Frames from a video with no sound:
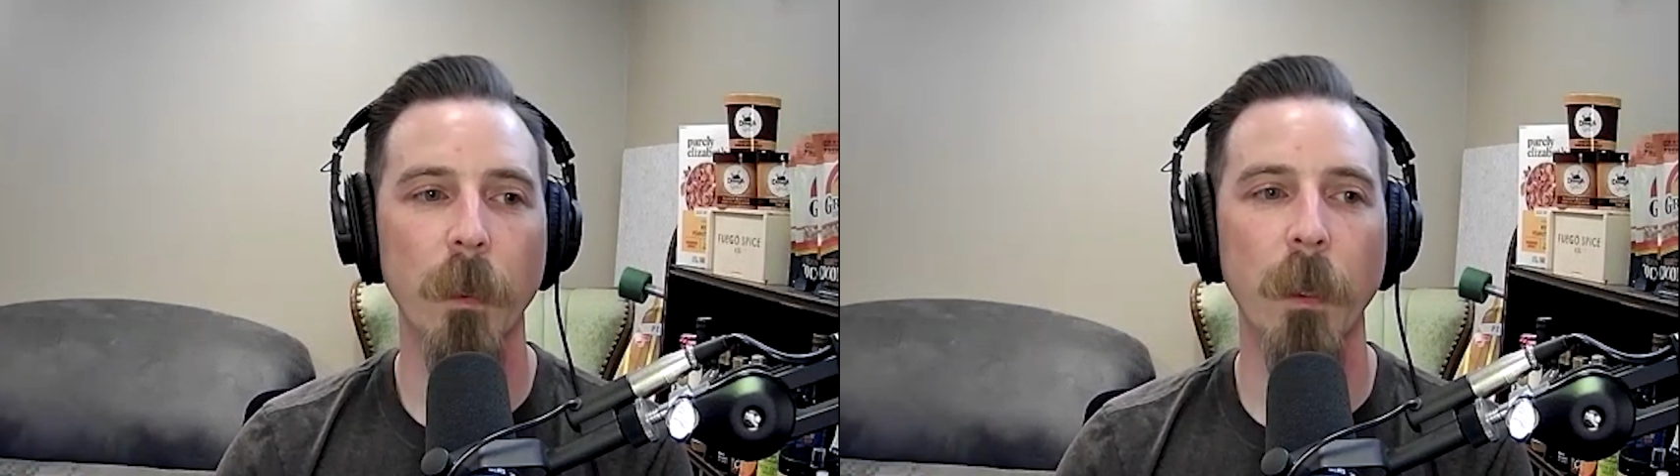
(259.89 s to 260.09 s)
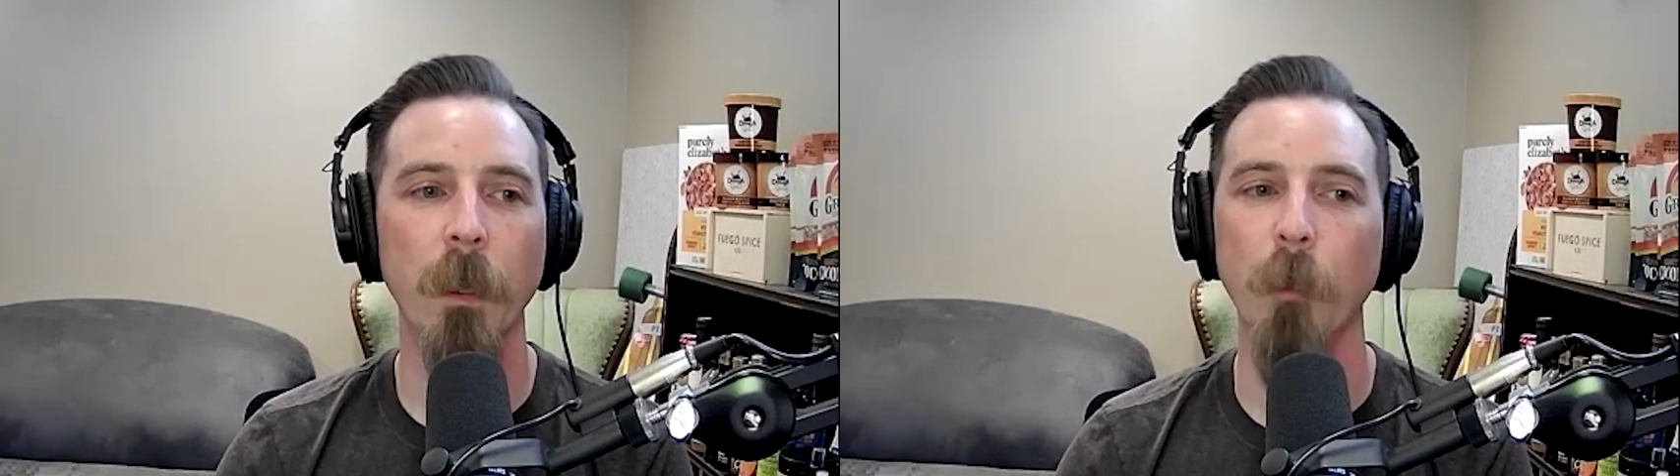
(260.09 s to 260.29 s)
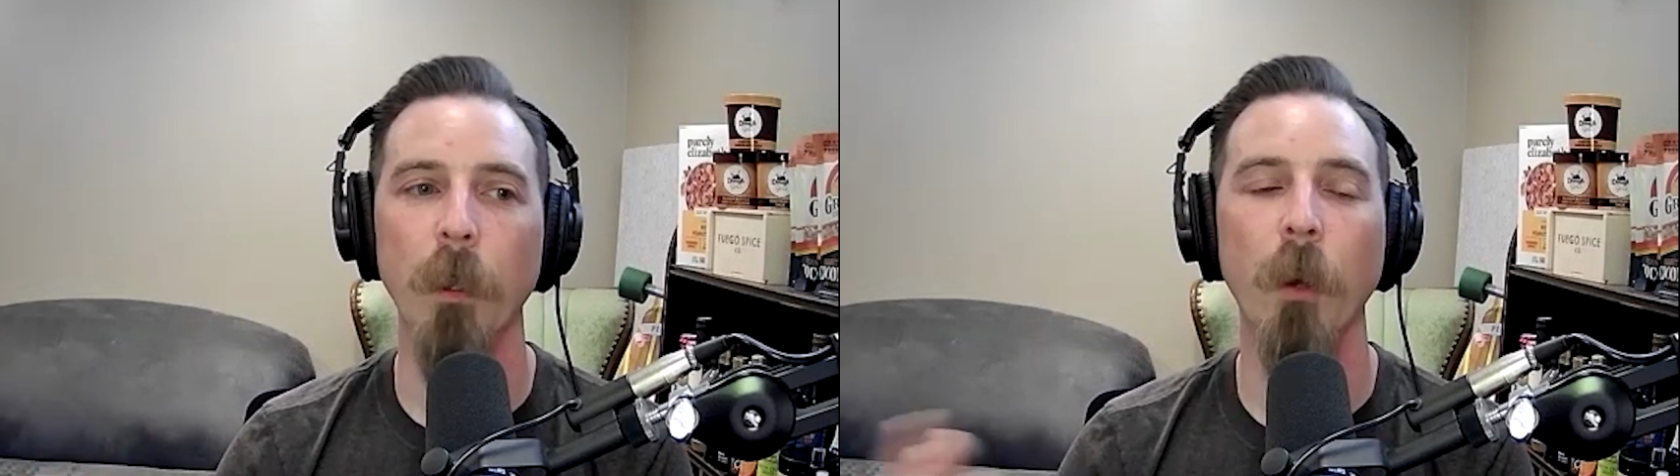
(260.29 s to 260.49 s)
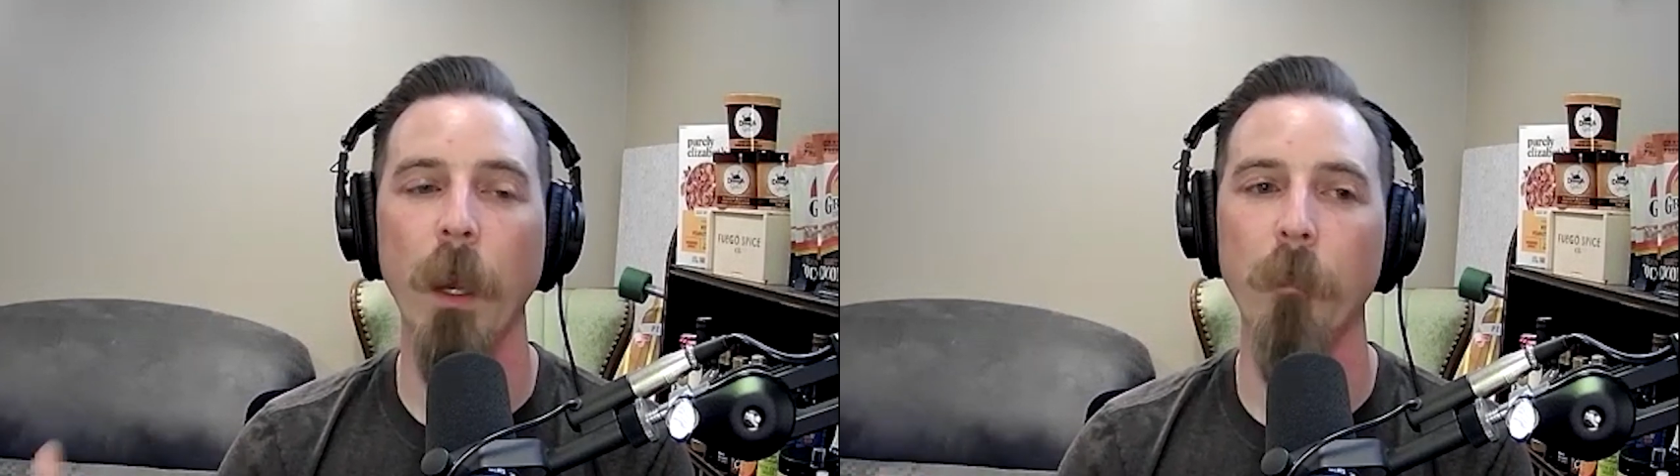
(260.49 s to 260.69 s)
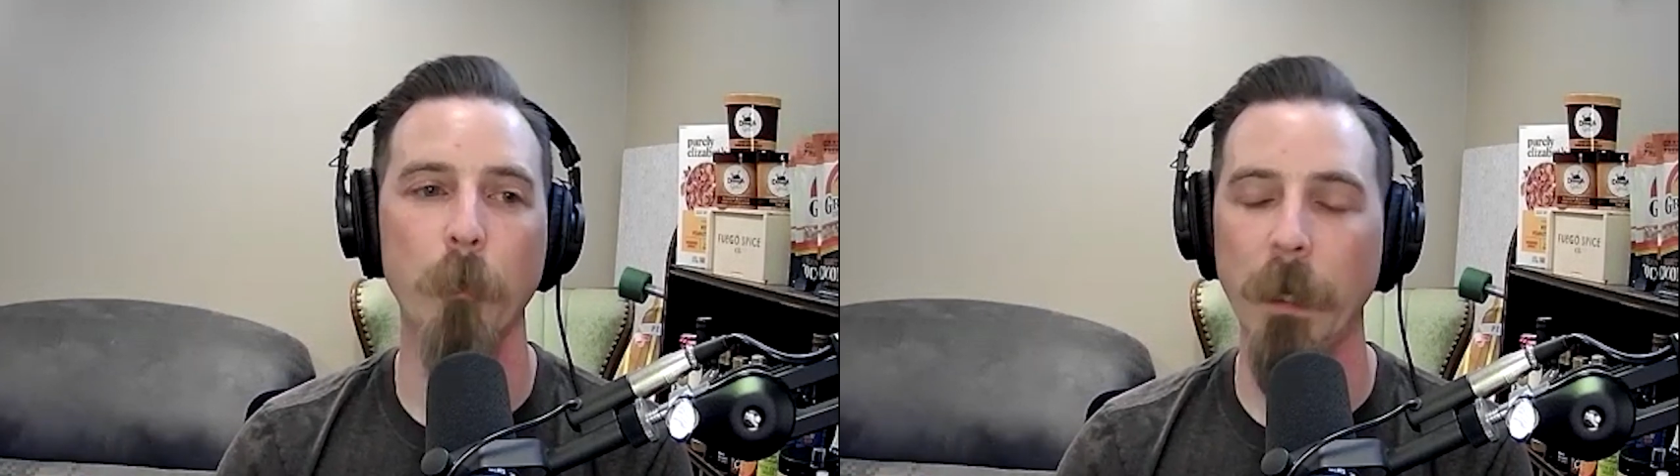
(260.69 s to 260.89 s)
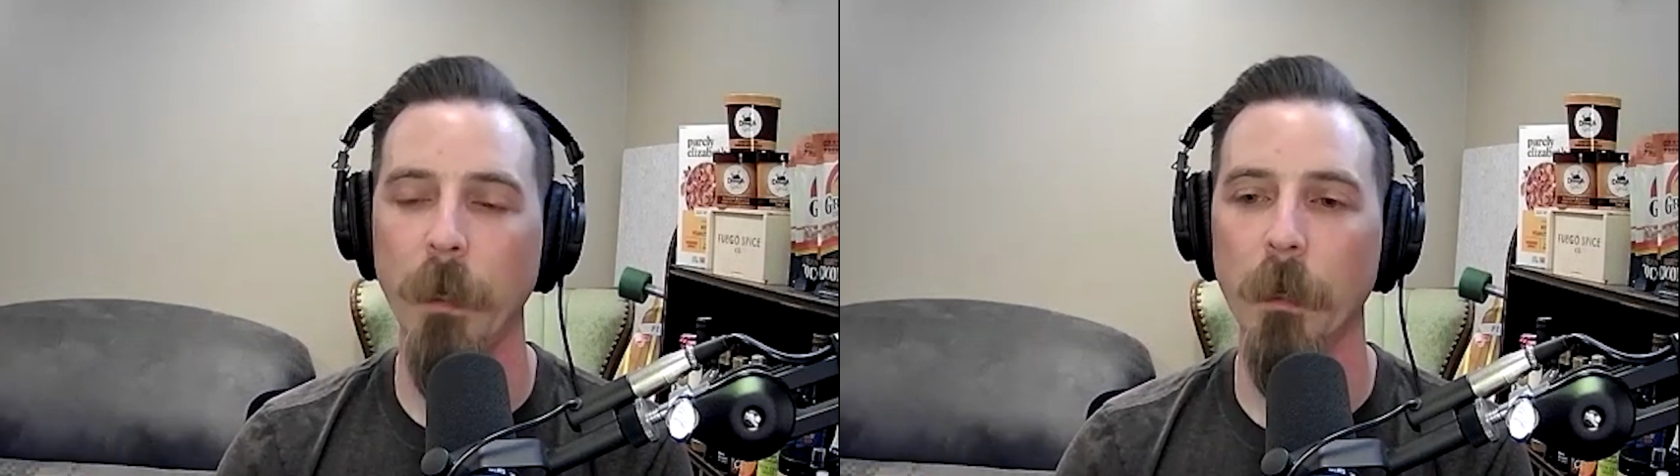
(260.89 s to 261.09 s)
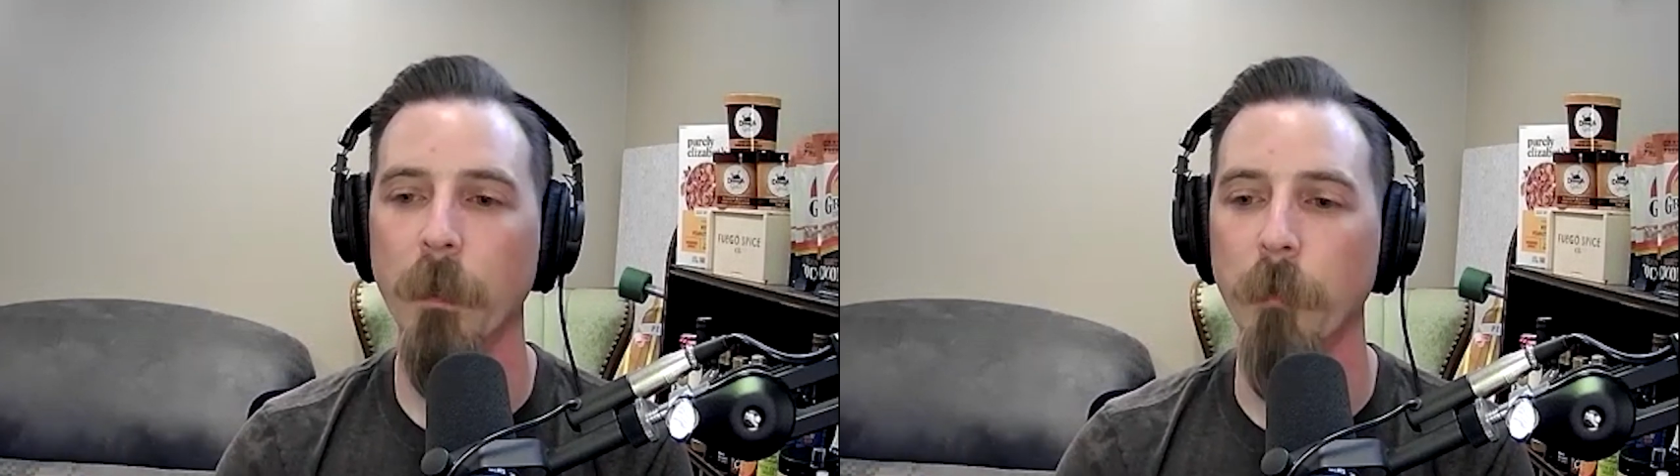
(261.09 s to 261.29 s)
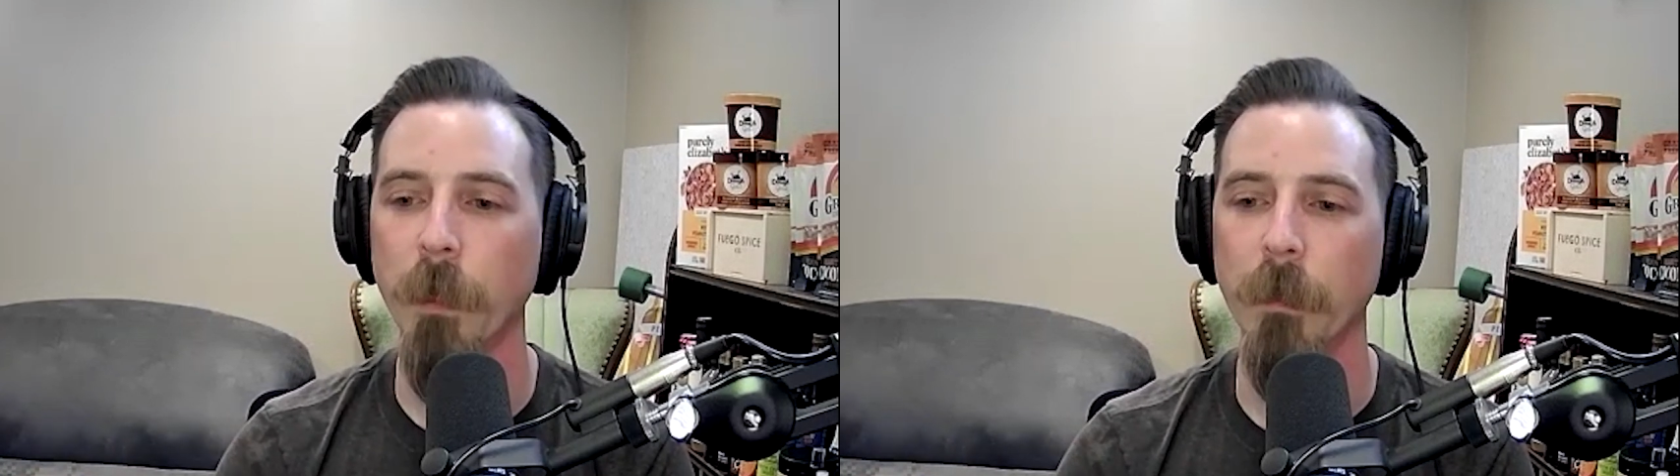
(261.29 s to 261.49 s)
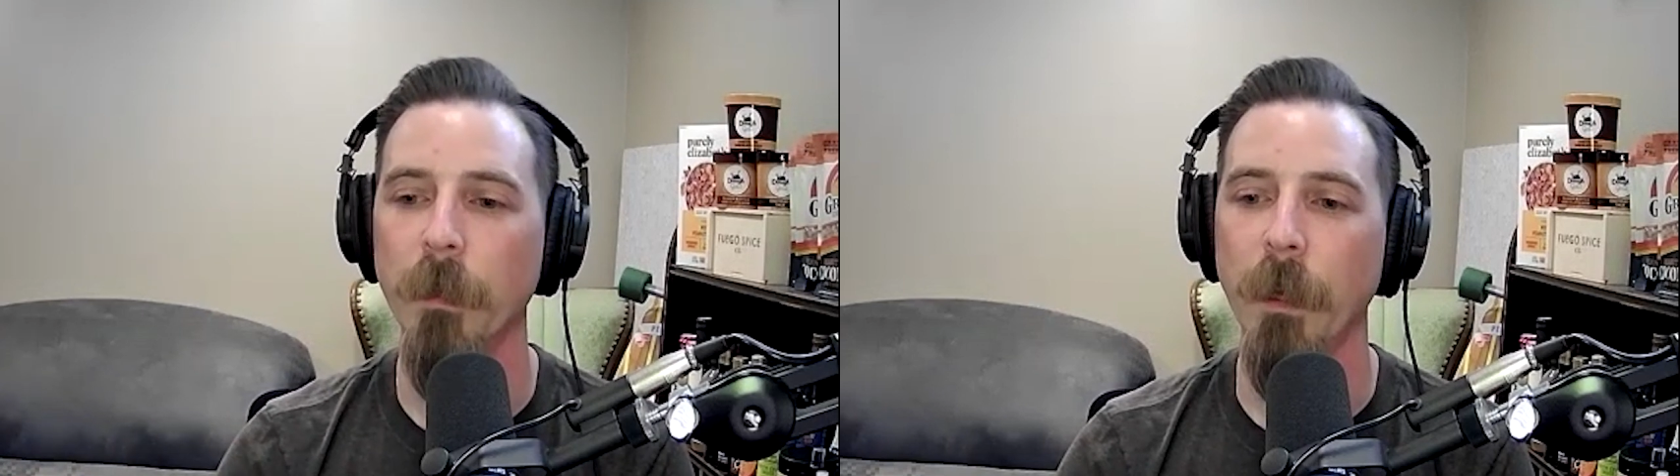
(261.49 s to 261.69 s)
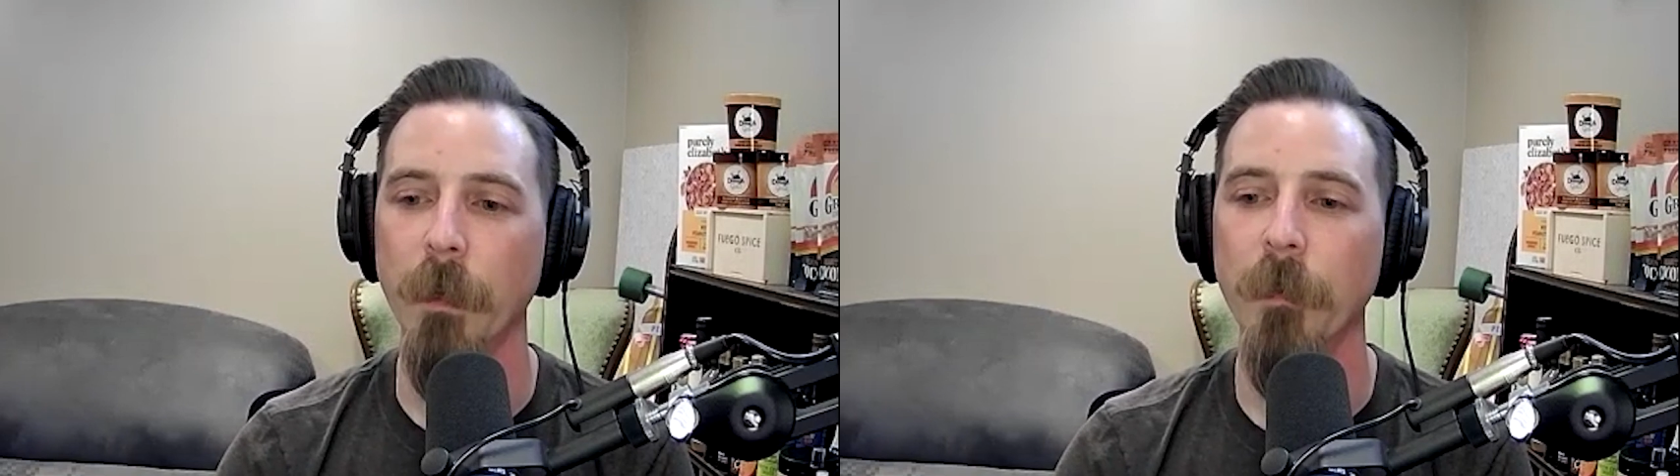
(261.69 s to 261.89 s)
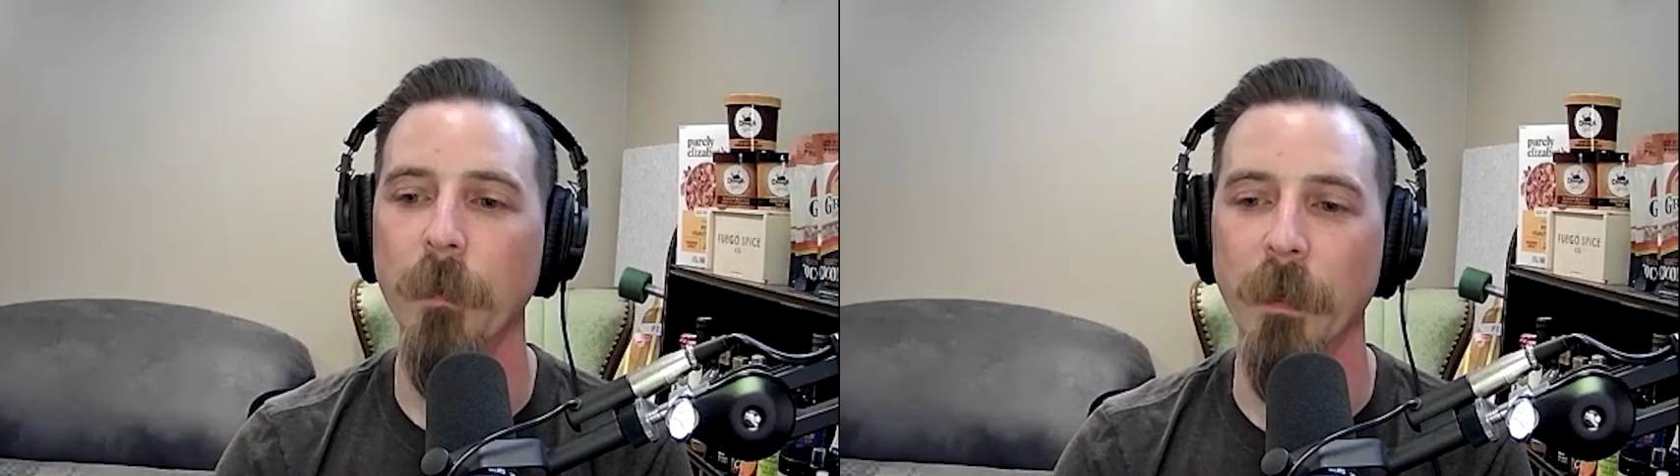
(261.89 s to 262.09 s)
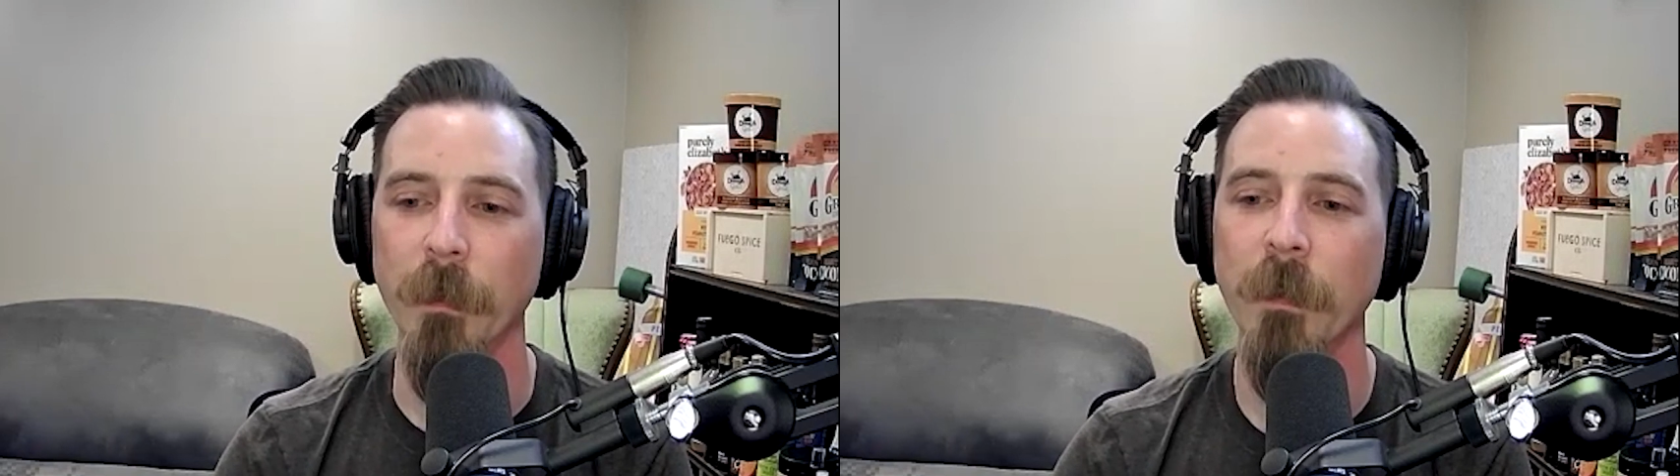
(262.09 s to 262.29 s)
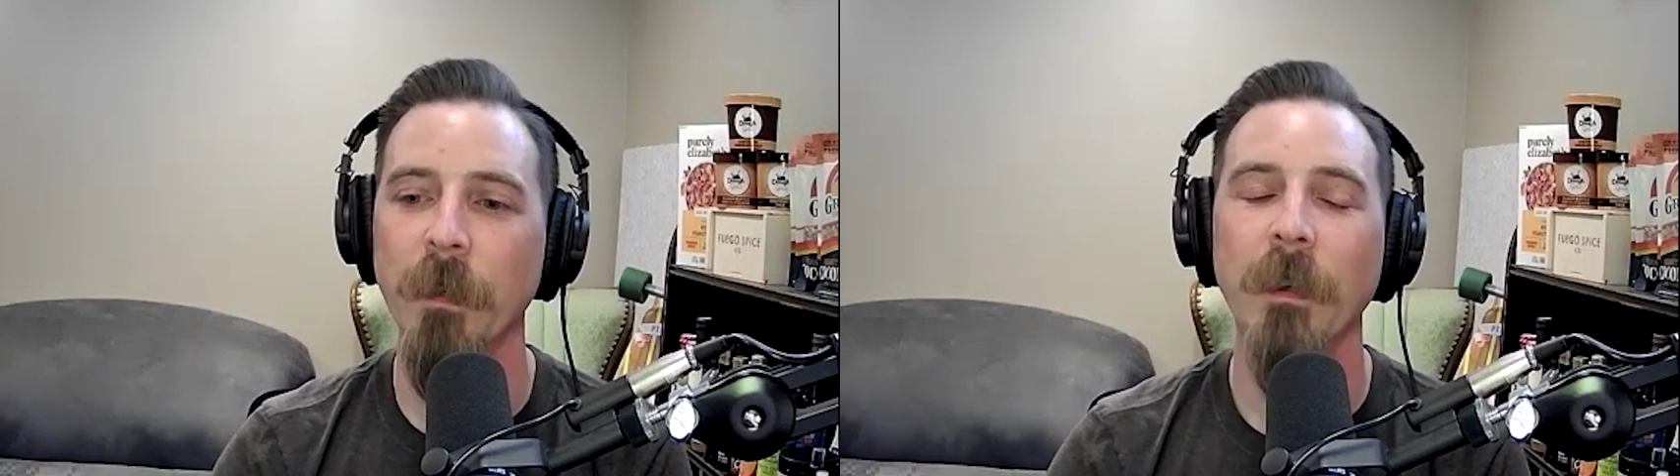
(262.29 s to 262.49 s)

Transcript: and you know after my non compete that I had signed,